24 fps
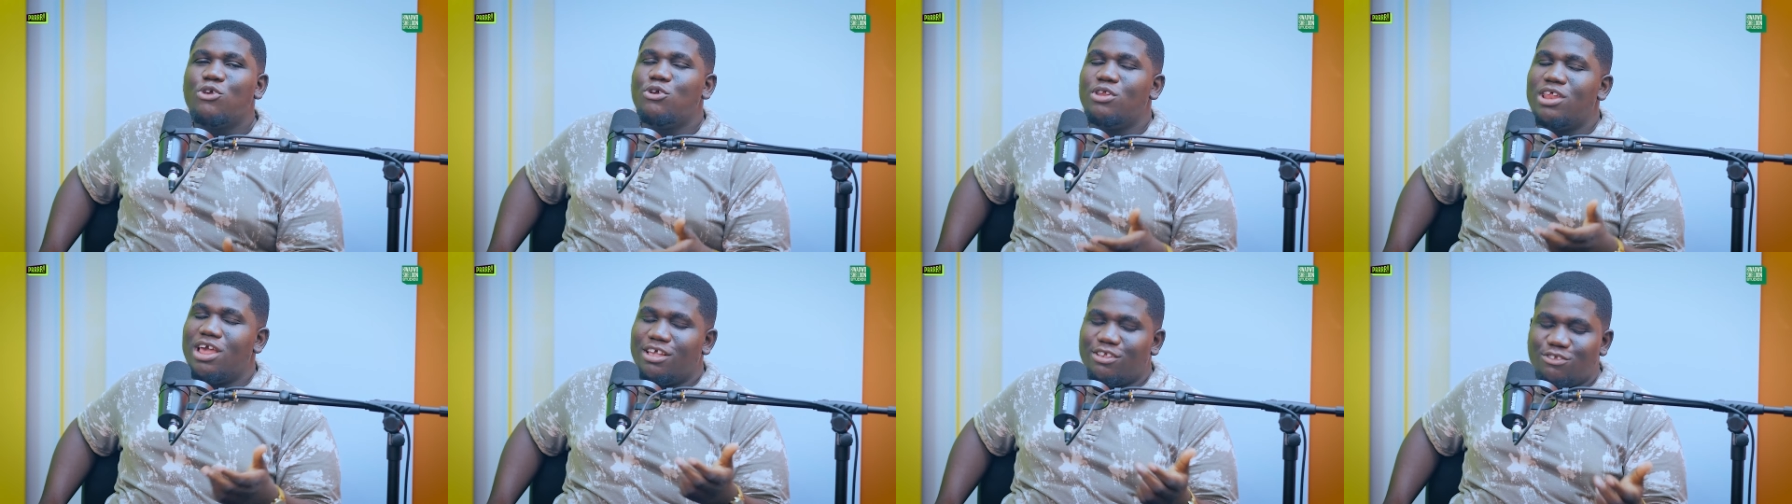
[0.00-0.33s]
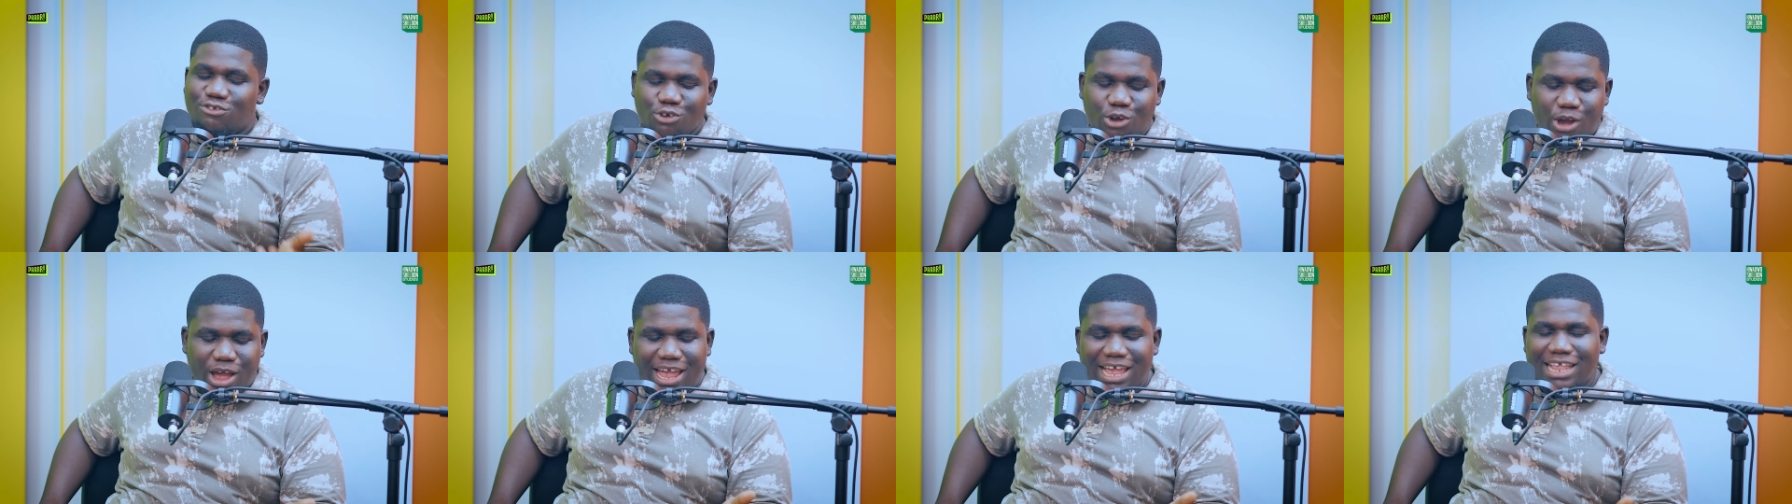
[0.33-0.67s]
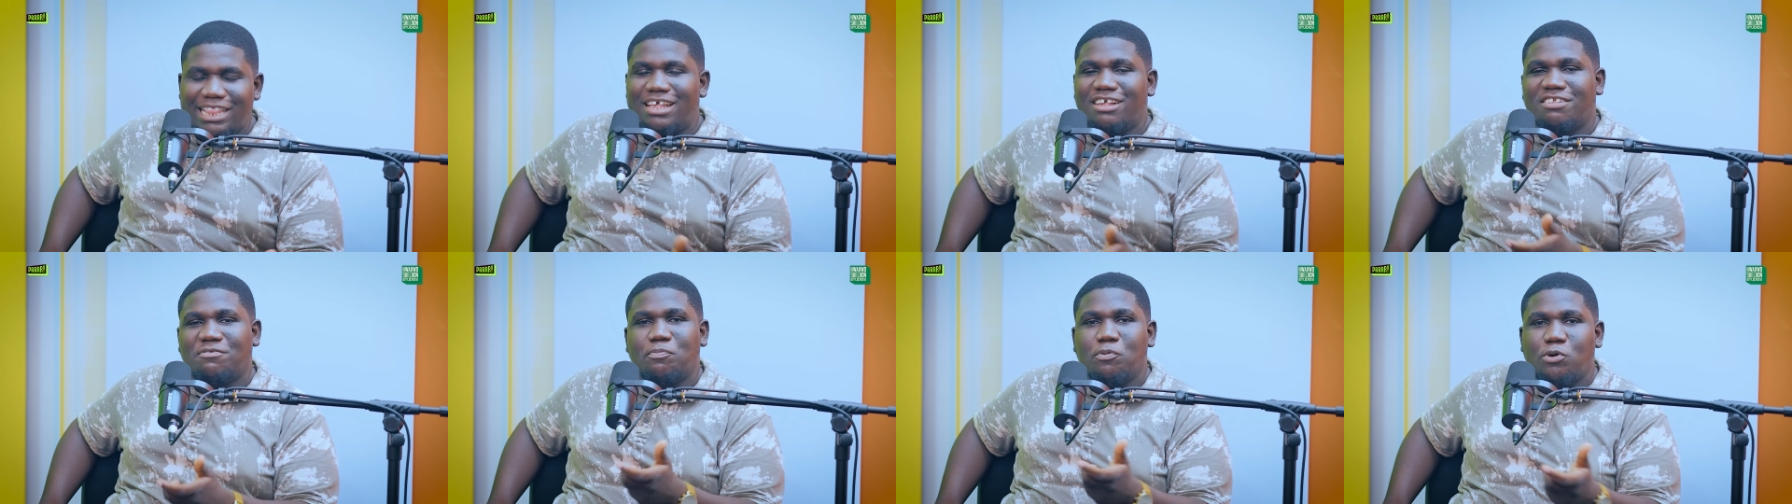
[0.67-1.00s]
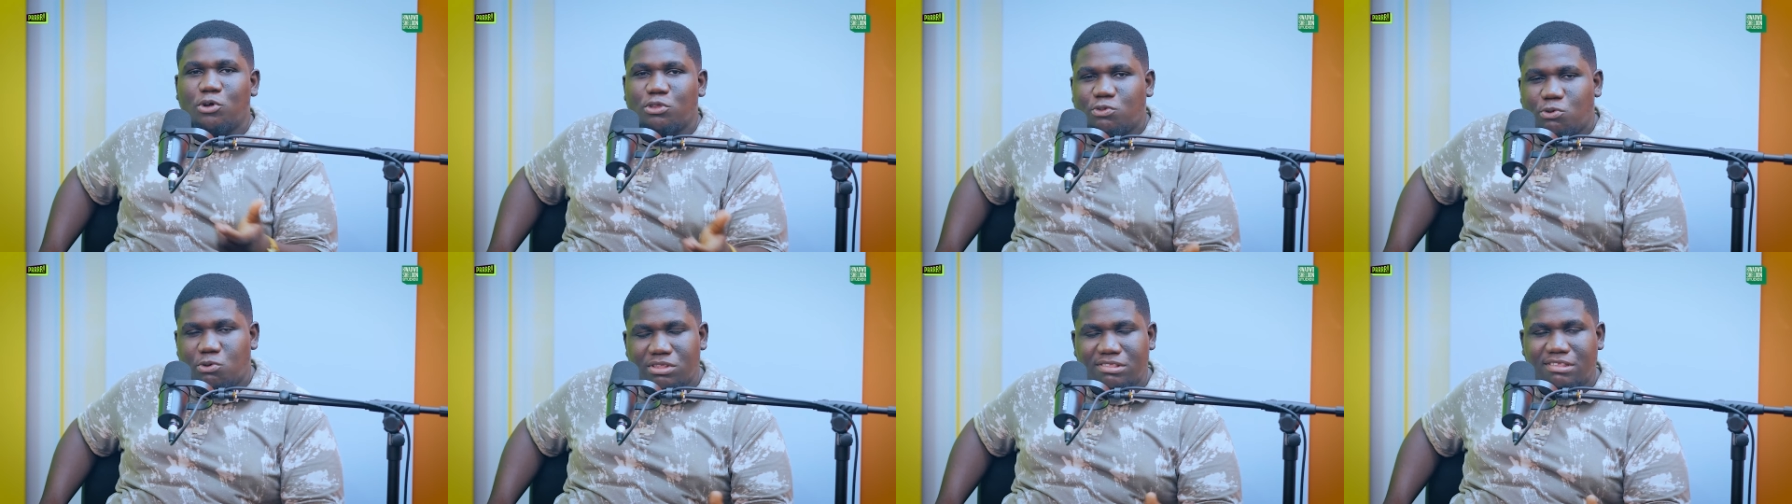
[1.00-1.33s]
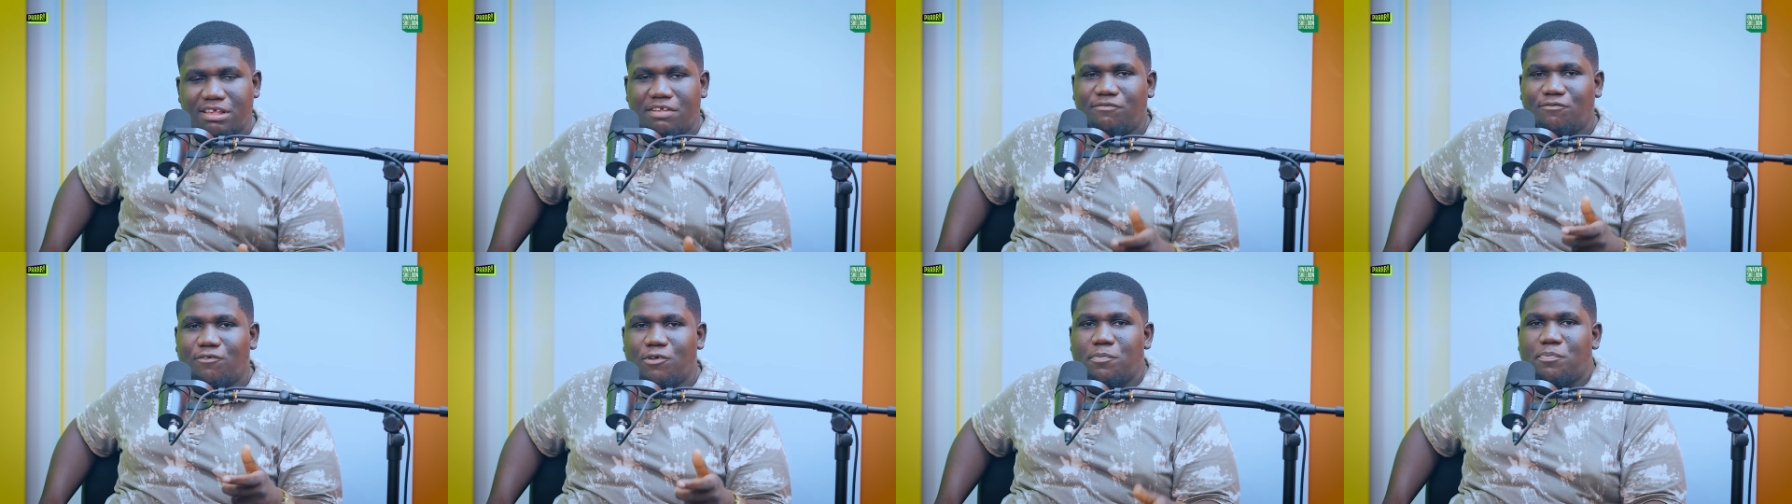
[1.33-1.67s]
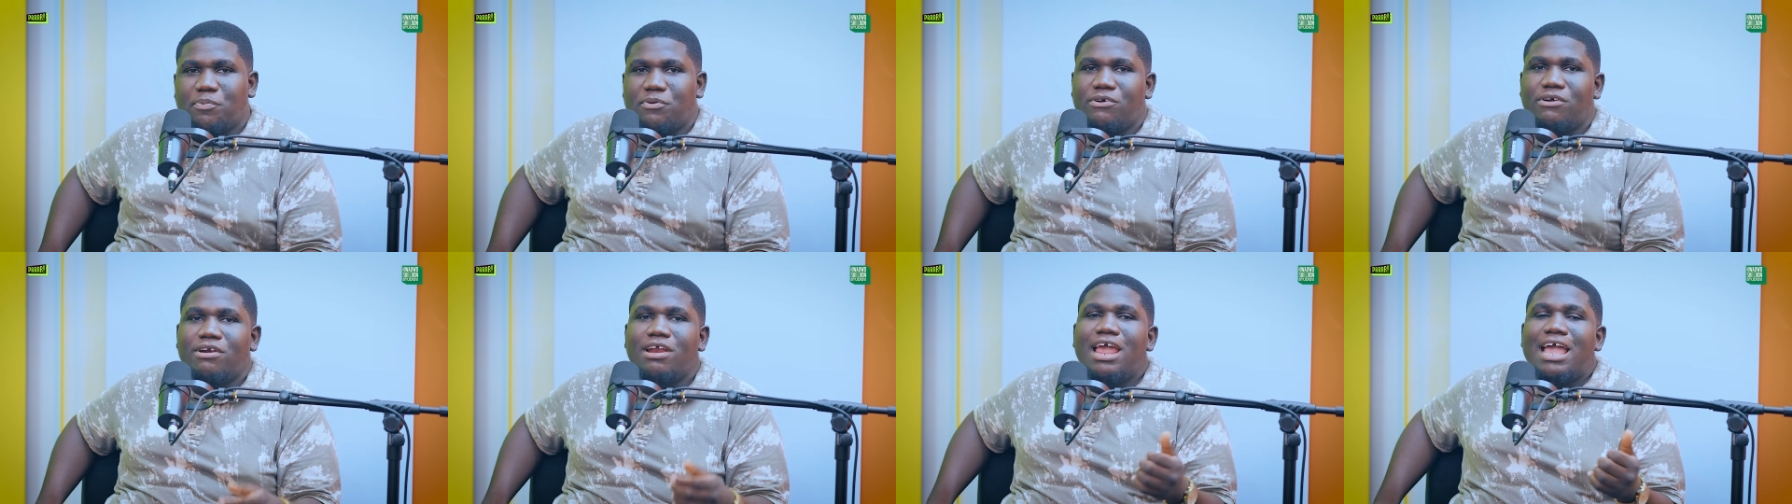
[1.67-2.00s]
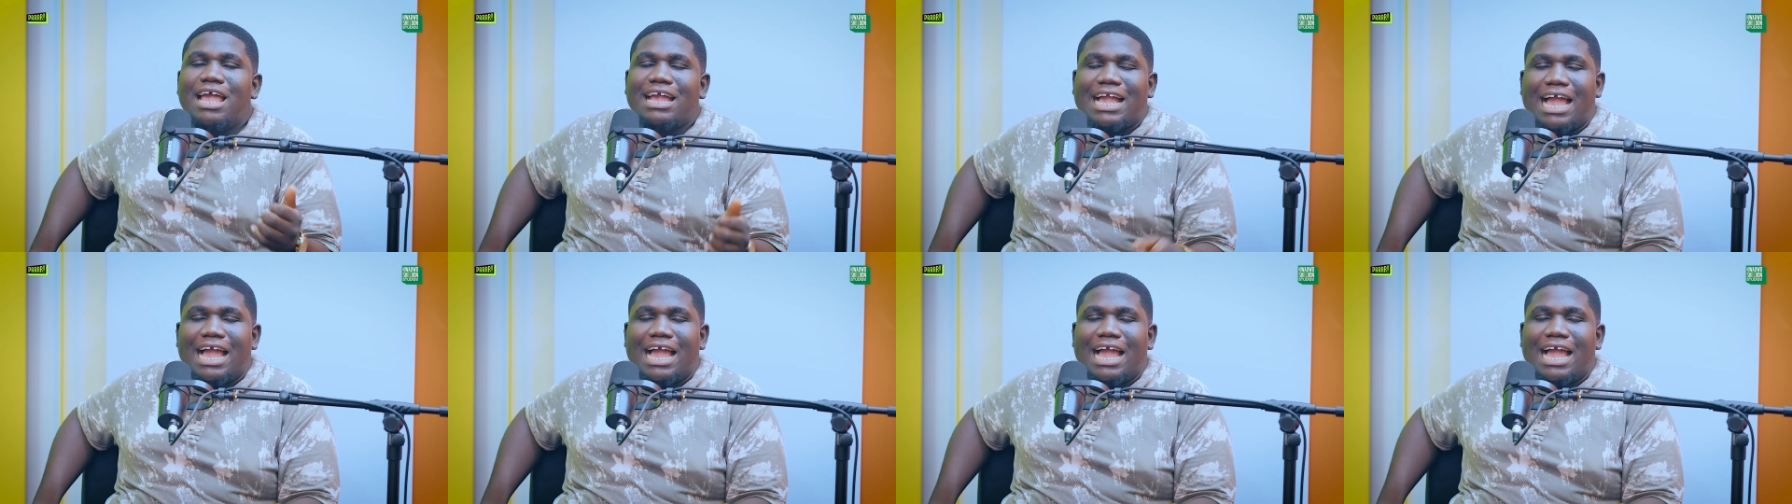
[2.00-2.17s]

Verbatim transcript: You enjoy the sport content from Pro.